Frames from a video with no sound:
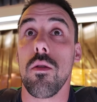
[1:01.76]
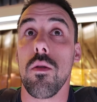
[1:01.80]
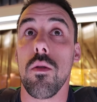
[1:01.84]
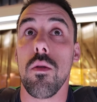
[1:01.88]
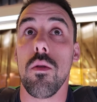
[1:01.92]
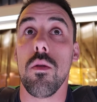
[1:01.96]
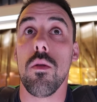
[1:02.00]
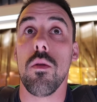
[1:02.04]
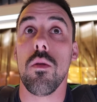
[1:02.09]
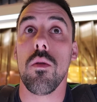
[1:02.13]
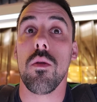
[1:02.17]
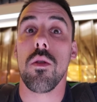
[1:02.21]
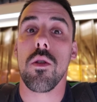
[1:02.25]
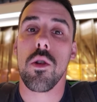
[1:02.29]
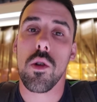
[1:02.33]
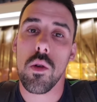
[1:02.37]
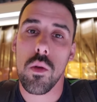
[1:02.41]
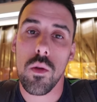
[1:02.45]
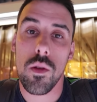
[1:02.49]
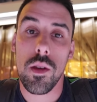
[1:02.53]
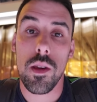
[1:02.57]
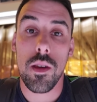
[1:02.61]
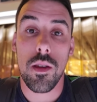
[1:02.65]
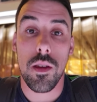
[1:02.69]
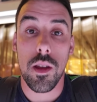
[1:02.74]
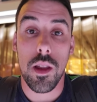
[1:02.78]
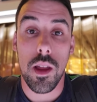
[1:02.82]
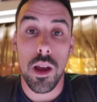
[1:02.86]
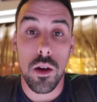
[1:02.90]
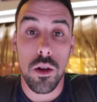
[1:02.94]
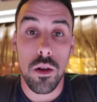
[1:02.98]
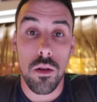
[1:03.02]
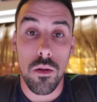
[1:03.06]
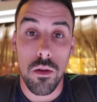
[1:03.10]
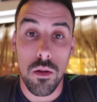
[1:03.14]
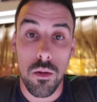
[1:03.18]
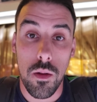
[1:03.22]
to the show season
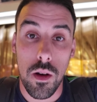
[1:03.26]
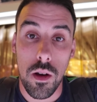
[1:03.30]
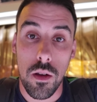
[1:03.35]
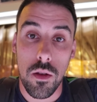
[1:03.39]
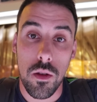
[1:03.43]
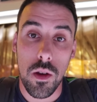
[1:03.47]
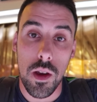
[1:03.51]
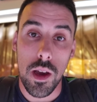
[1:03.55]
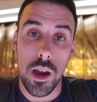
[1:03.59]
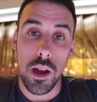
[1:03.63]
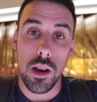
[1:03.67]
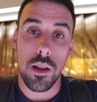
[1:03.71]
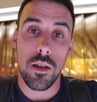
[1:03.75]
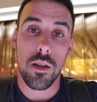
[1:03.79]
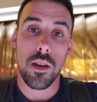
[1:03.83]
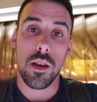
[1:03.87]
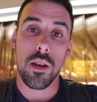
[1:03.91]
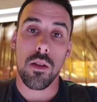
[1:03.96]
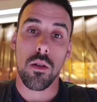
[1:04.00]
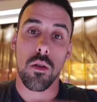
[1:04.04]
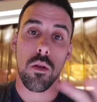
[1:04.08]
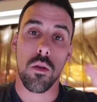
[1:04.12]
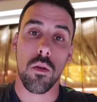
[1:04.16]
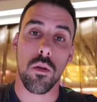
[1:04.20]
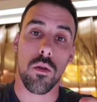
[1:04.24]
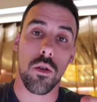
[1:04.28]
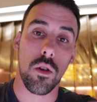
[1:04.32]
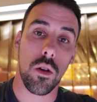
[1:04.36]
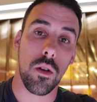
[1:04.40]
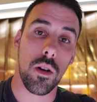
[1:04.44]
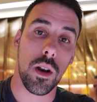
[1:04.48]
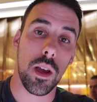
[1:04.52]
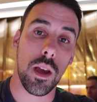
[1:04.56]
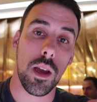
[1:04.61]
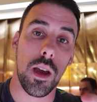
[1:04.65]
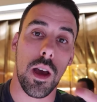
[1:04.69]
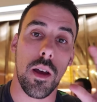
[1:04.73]
next year as well, so you get to see the whole
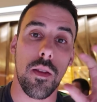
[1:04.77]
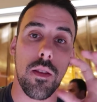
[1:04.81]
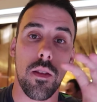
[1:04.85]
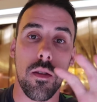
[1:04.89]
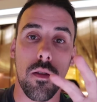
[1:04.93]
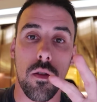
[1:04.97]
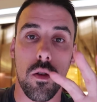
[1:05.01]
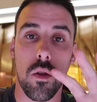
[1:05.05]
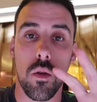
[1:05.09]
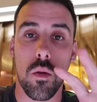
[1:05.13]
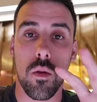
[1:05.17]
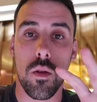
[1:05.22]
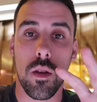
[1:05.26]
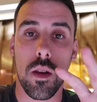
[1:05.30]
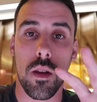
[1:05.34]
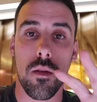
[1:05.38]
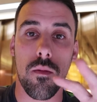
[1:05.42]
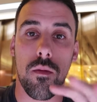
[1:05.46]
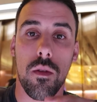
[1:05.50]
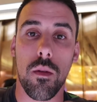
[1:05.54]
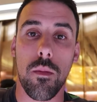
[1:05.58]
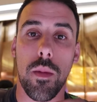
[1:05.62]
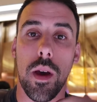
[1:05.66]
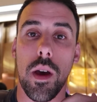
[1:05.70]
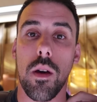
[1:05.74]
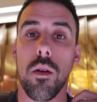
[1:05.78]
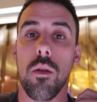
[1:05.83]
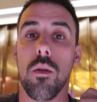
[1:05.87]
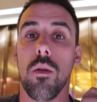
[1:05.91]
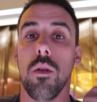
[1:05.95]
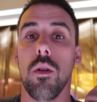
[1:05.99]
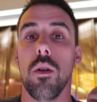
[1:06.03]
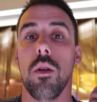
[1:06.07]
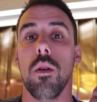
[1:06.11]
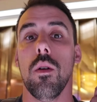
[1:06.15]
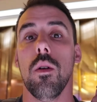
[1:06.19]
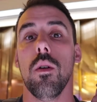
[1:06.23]
journey and then the show season from how
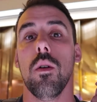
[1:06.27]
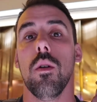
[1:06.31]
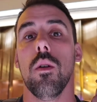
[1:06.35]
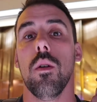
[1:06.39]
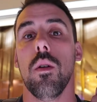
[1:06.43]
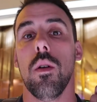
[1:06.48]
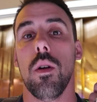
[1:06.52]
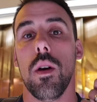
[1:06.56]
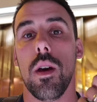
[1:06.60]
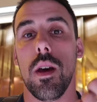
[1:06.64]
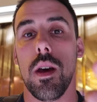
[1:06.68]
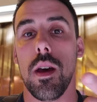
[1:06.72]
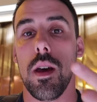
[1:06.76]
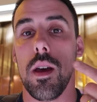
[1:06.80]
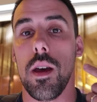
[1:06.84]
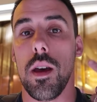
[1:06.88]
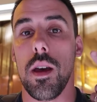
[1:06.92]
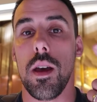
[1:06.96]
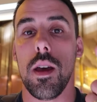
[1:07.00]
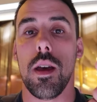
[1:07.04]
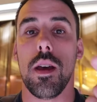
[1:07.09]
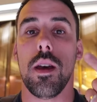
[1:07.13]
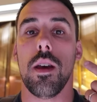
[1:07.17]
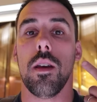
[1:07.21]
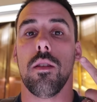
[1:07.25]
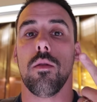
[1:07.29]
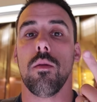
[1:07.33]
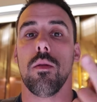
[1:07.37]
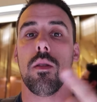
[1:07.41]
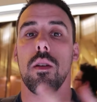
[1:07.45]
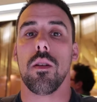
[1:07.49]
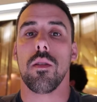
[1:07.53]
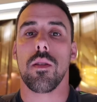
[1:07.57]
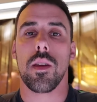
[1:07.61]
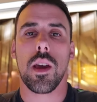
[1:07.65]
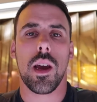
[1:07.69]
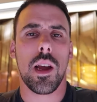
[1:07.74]
it is with
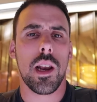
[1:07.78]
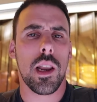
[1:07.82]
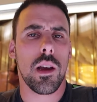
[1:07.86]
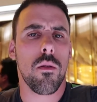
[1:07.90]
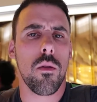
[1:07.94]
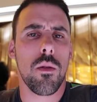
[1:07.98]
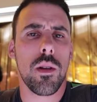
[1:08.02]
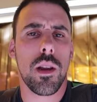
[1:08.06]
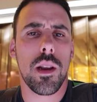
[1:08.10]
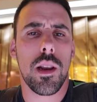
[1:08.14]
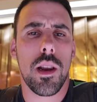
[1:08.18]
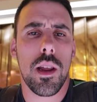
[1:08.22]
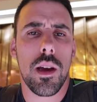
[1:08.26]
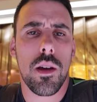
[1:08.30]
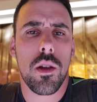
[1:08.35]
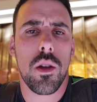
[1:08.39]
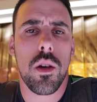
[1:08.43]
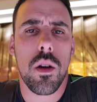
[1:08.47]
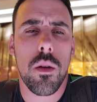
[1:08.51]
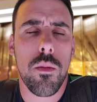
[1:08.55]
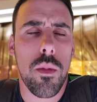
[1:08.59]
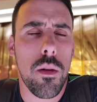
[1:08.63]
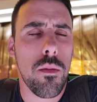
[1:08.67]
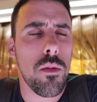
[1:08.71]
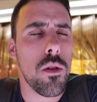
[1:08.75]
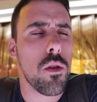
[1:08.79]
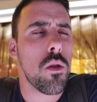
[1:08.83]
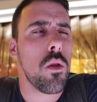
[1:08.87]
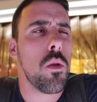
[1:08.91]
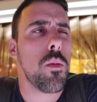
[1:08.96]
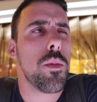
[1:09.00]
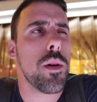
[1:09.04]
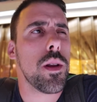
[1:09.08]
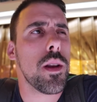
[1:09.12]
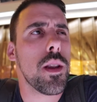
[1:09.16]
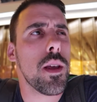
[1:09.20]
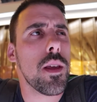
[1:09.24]
us. Kind of like what we did last year, but I'm just
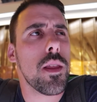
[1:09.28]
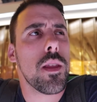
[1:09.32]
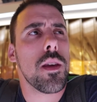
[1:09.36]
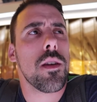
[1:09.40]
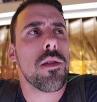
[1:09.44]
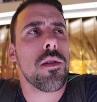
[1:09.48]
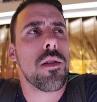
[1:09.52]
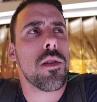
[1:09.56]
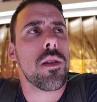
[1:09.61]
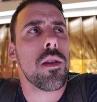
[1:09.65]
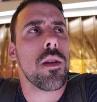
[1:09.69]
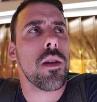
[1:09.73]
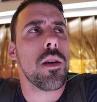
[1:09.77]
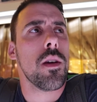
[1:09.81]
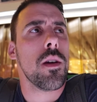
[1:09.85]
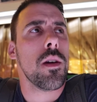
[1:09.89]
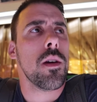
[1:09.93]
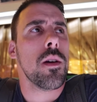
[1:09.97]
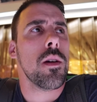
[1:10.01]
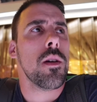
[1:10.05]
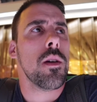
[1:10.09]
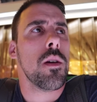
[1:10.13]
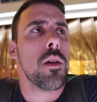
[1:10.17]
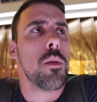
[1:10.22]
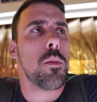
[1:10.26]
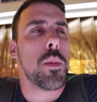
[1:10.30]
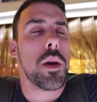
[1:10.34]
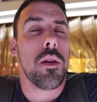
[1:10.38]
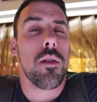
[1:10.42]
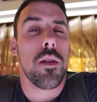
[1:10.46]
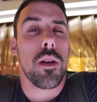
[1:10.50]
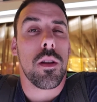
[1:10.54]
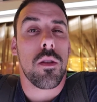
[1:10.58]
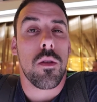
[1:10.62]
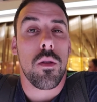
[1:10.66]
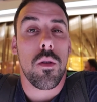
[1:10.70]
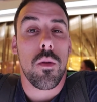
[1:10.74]
hoping that this
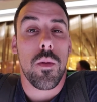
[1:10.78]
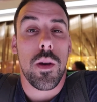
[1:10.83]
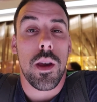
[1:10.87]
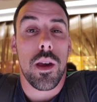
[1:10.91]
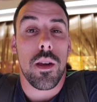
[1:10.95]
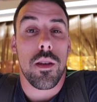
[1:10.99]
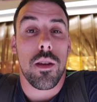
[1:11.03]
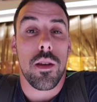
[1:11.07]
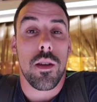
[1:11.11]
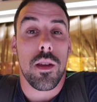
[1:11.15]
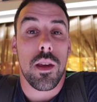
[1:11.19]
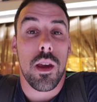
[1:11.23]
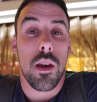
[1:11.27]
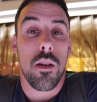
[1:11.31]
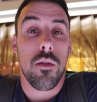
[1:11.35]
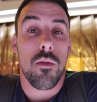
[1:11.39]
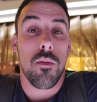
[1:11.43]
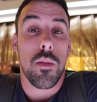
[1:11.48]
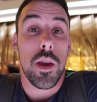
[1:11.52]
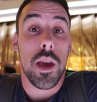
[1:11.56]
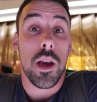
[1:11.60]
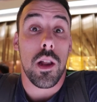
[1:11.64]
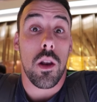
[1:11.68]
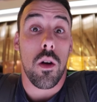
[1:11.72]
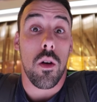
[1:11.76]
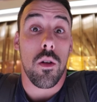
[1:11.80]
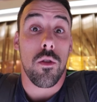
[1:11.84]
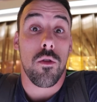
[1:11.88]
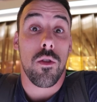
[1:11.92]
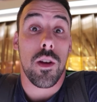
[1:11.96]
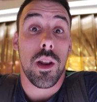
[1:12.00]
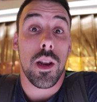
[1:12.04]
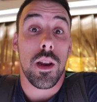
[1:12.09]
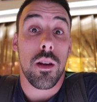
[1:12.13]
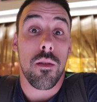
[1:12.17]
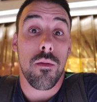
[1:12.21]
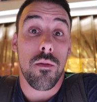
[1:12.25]
period of 2 weeks has given me a lot of
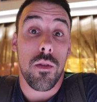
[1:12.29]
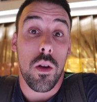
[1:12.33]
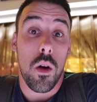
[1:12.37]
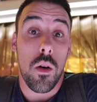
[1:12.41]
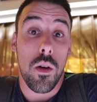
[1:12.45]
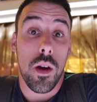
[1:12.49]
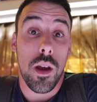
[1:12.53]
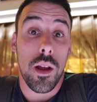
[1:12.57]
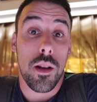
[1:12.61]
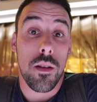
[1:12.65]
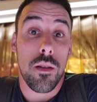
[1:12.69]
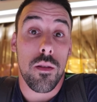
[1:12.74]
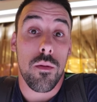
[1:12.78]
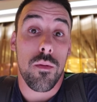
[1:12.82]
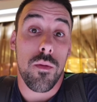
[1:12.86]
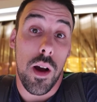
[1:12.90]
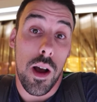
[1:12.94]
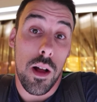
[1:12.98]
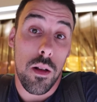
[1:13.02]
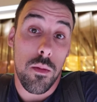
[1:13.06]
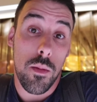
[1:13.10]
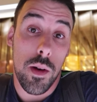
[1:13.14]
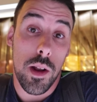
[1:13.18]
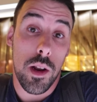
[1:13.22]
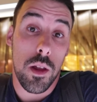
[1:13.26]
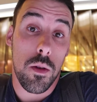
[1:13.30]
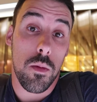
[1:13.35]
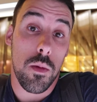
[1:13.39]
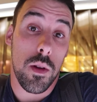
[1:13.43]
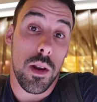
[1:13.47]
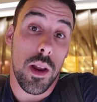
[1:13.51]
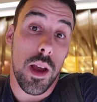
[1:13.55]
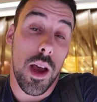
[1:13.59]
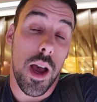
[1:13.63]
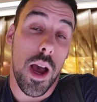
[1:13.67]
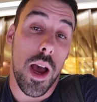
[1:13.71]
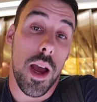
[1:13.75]
training in vlogging, file
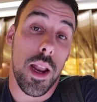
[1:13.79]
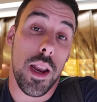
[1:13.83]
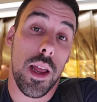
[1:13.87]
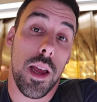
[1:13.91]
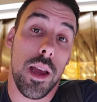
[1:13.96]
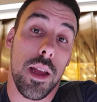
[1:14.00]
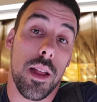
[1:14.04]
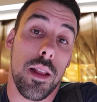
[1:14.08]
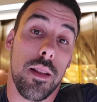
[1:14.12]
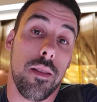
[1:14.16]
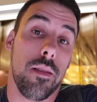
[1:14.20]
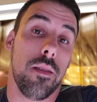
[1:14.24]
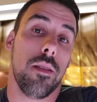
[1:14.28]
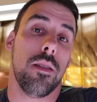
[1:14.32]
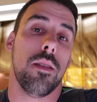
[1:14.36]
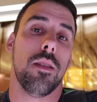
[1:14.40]
management, and then